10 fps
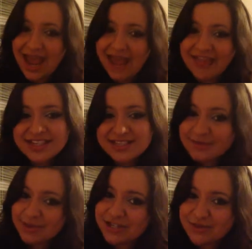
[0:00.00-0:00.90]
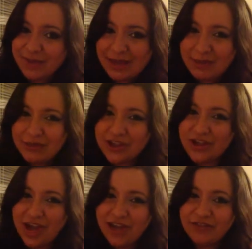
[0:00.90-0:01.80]
and then just a bunch of people that
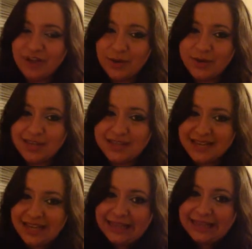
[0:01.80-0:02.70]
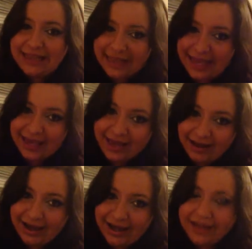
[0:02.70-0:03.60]
you kind of know as that
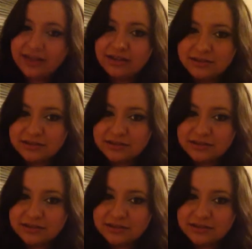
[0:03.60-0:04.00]
guy